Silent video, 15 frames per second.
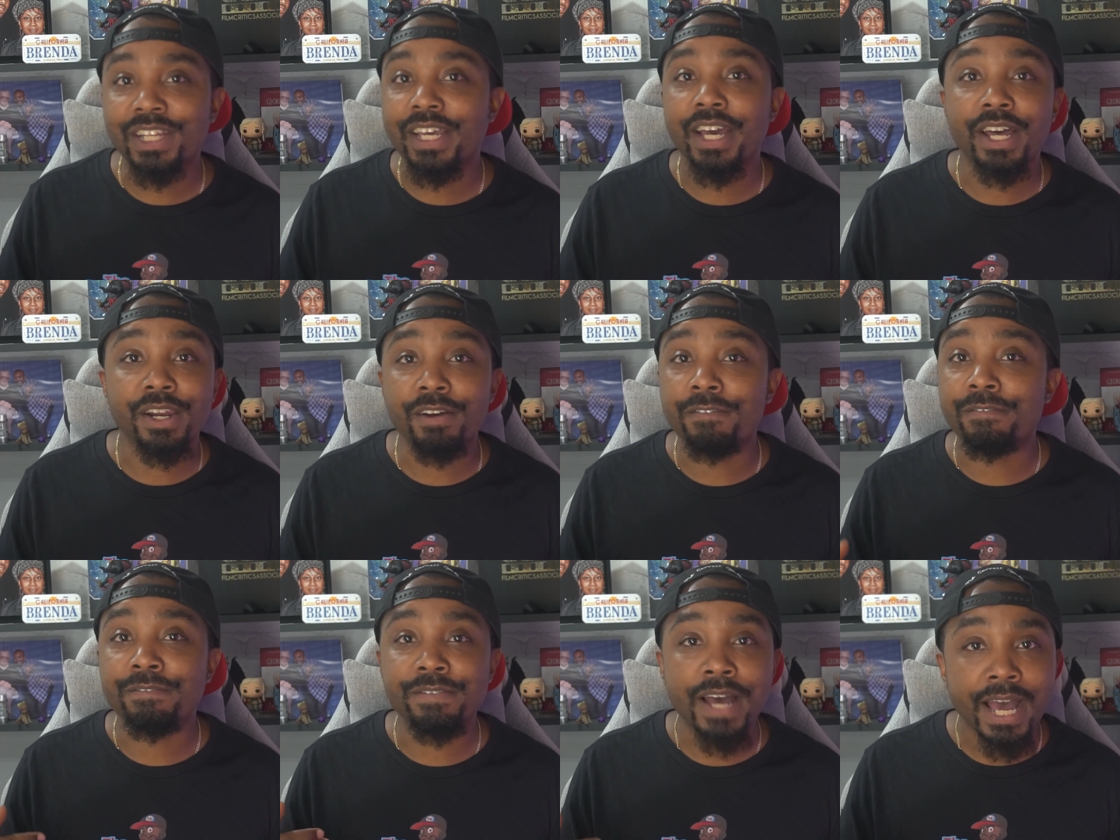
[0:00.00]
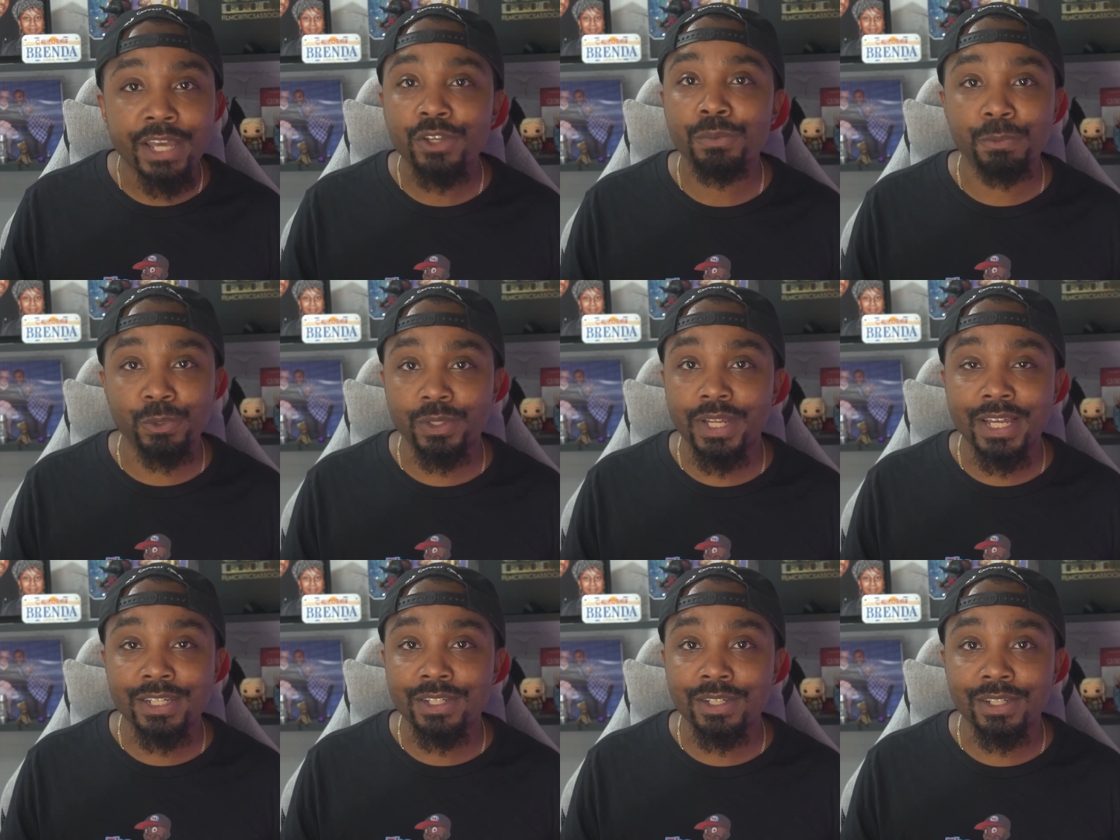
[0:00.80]
Cleon a valuable
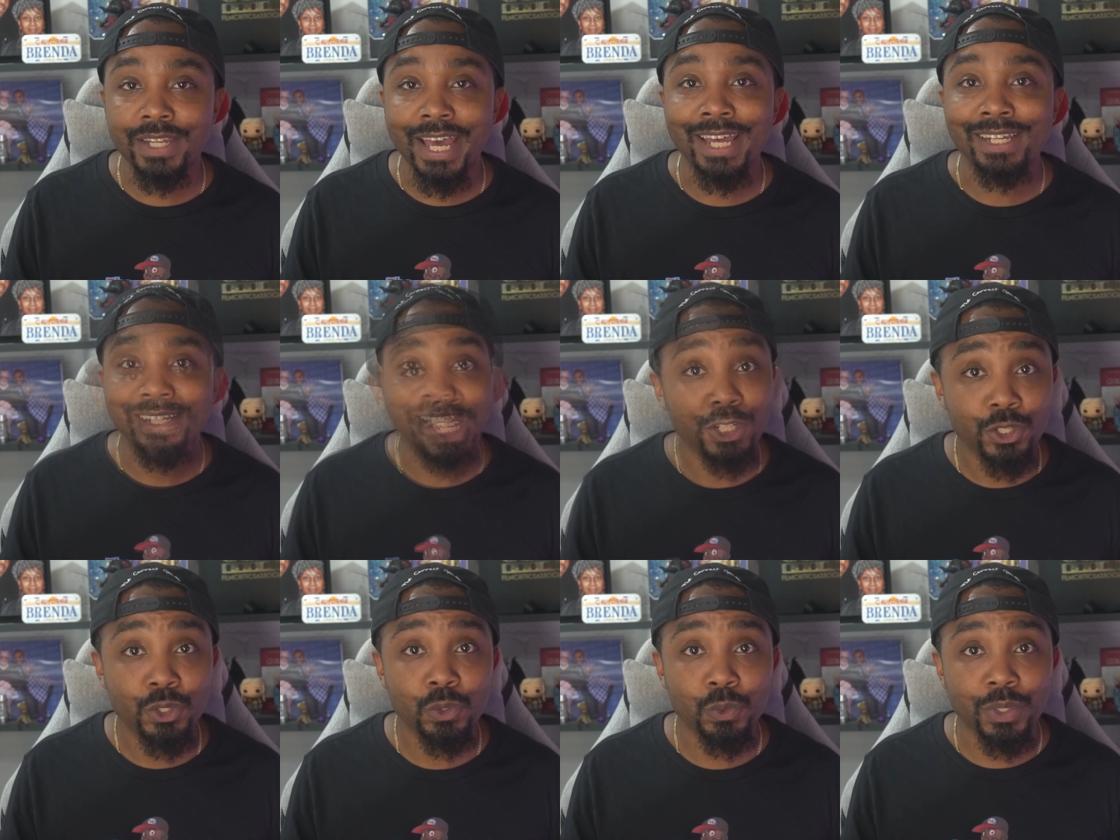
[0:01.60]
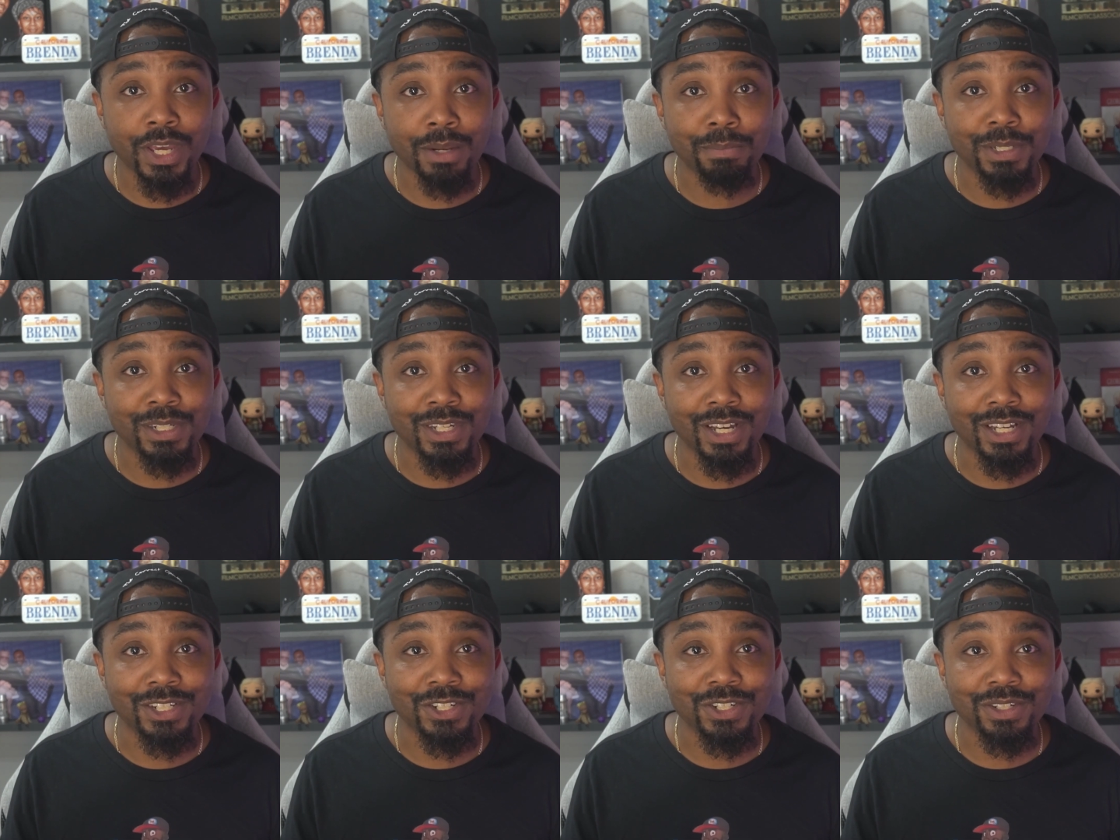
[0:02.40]
lesson that he too can be
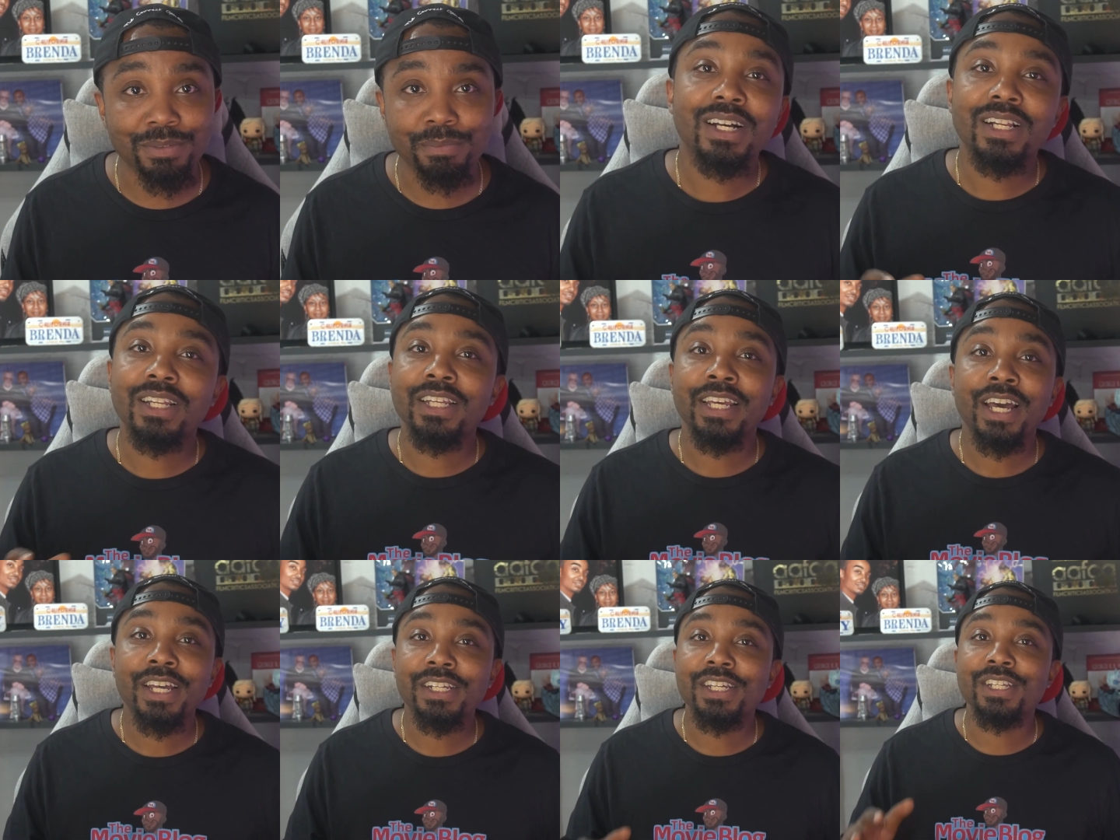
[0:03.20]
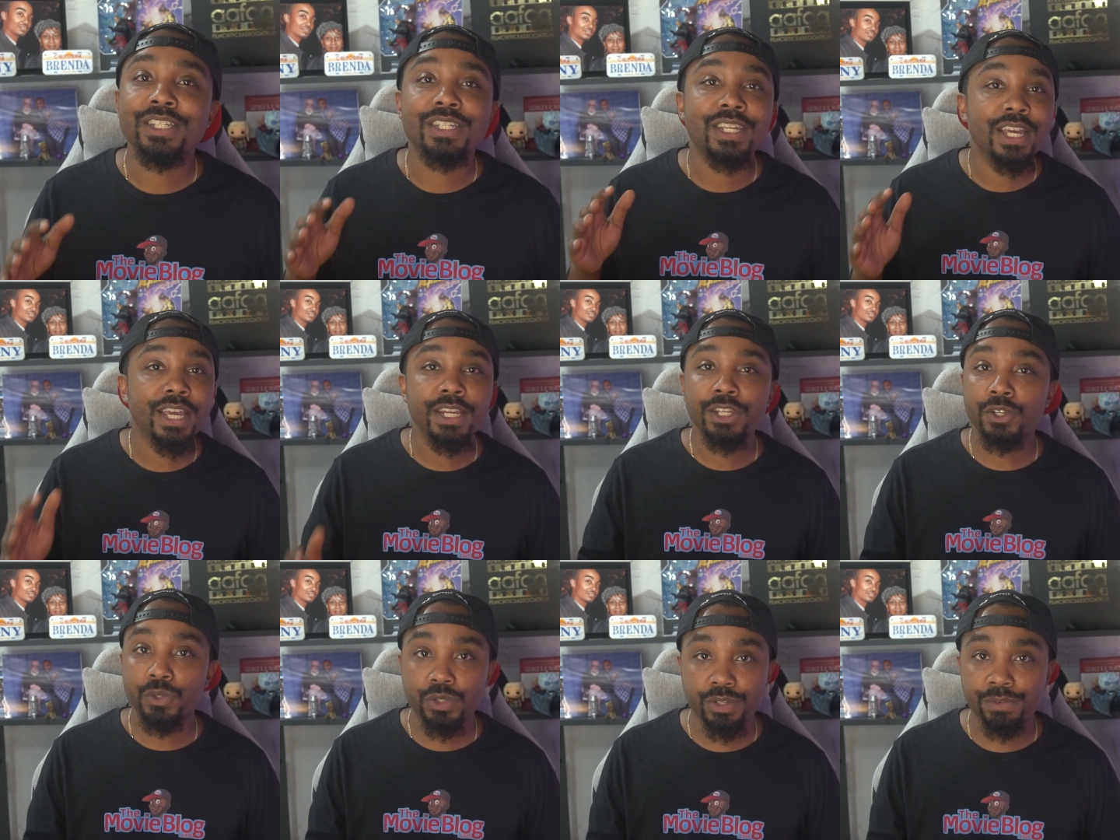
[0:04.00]
touched. Cleon
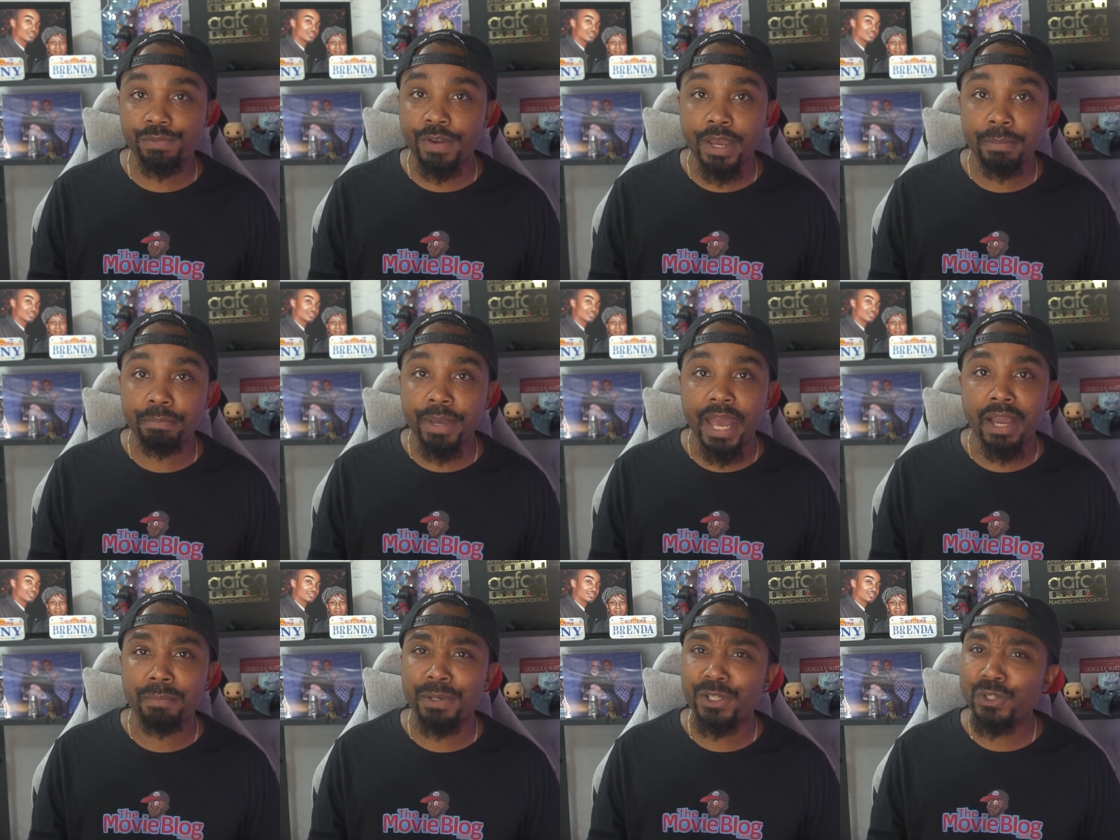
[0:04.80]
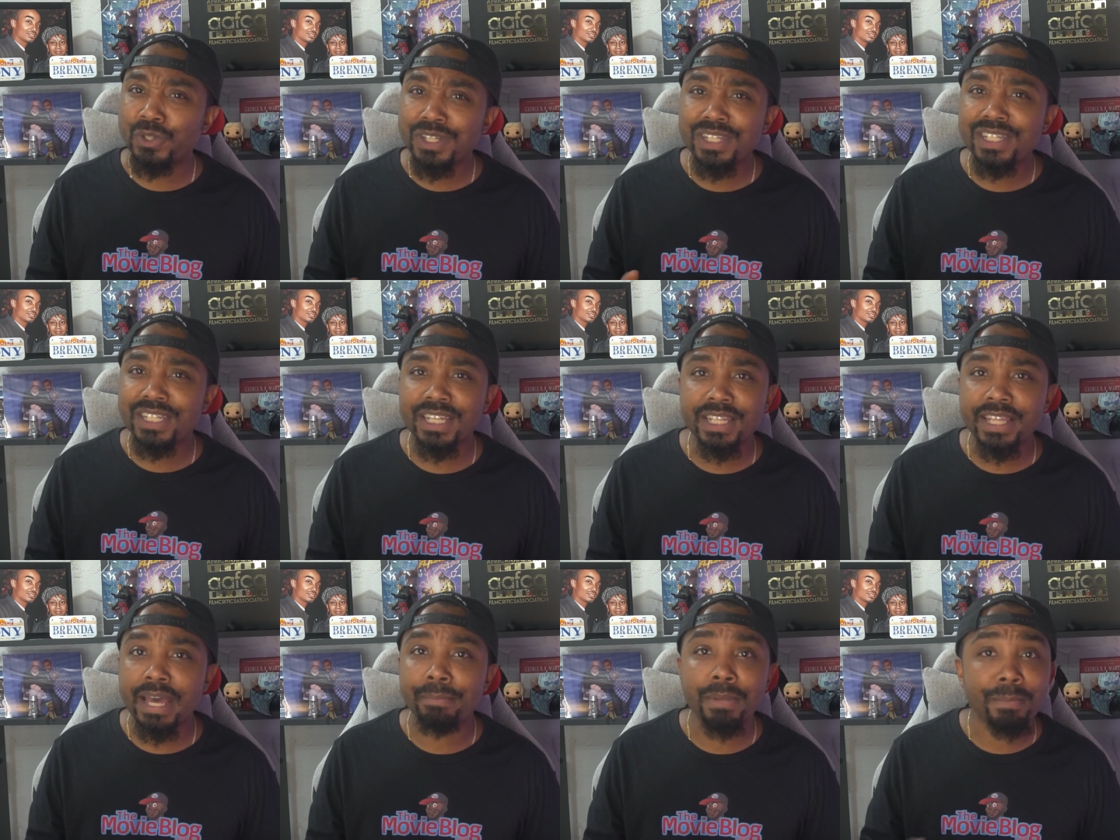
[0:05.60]
continues to fight back, but you can
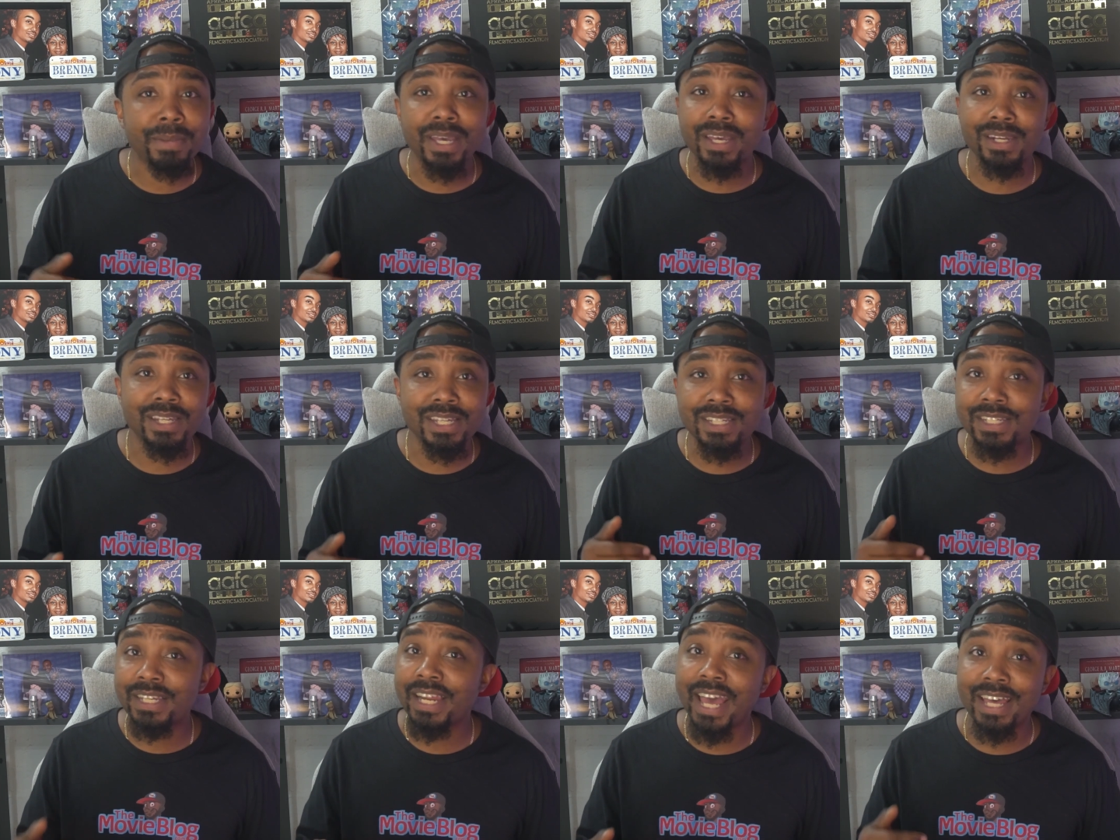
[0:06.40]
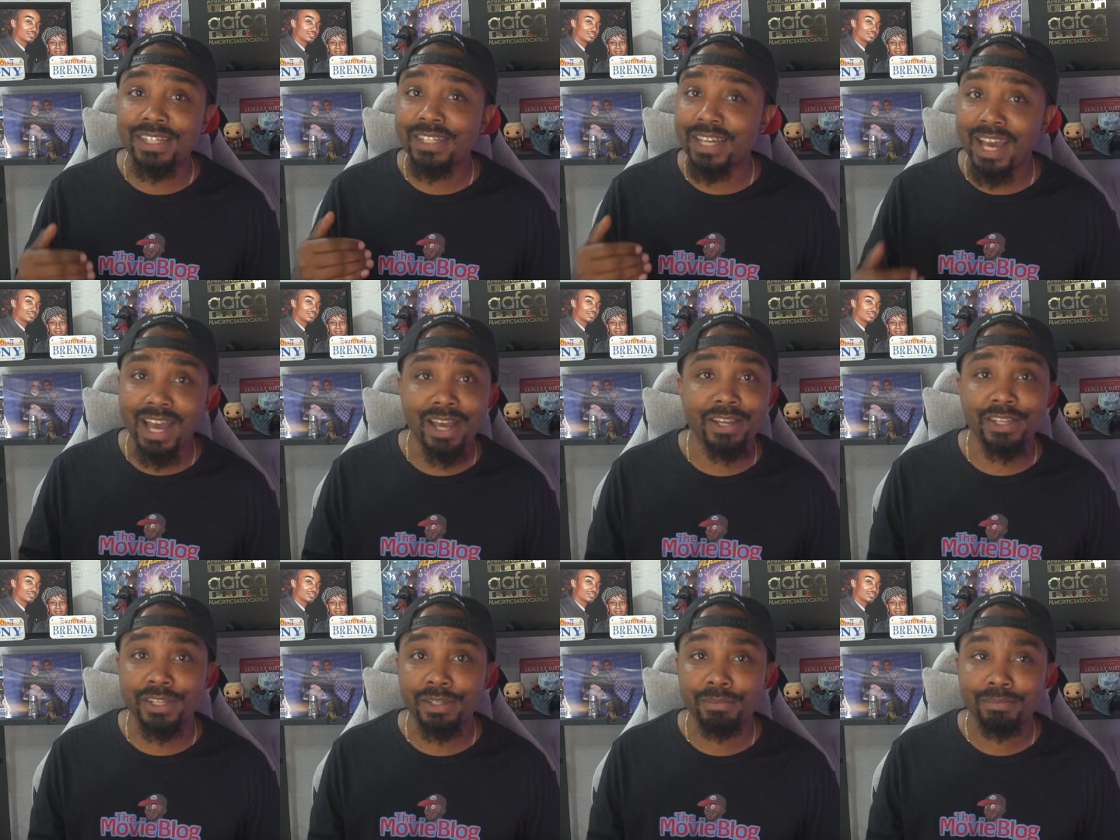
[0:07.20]
see that my man isn't as
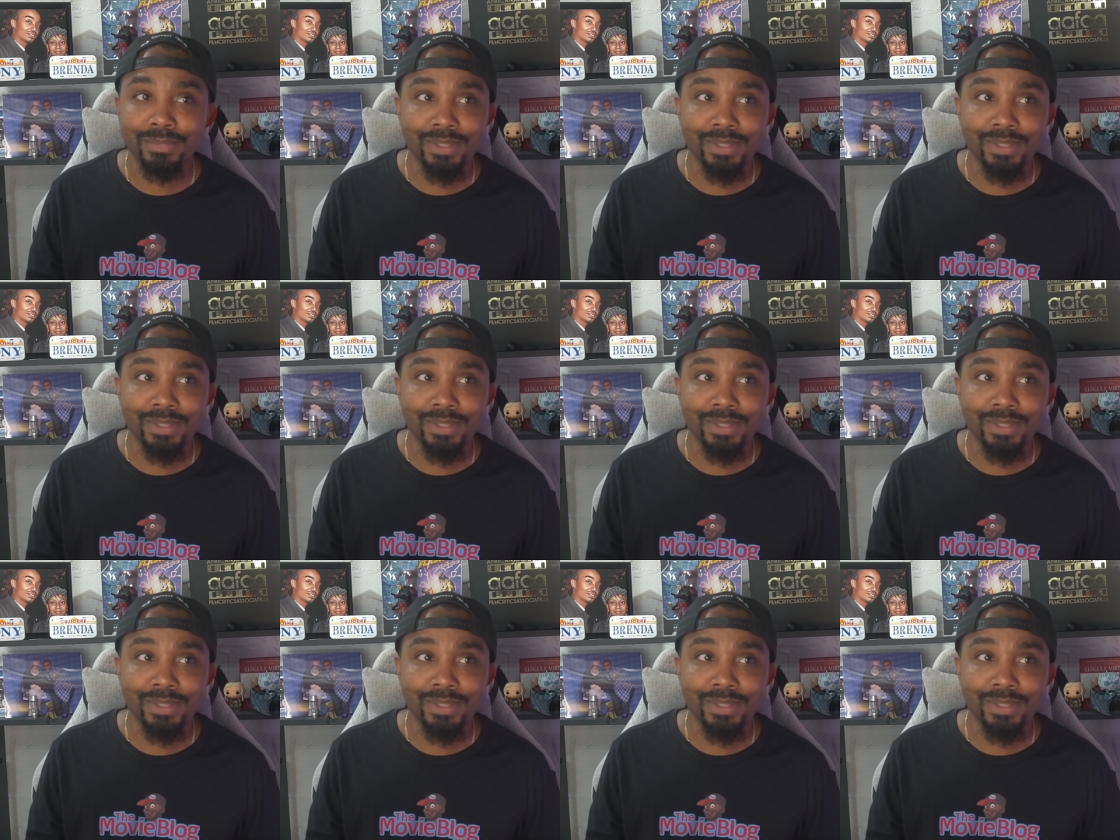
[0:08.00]
cocky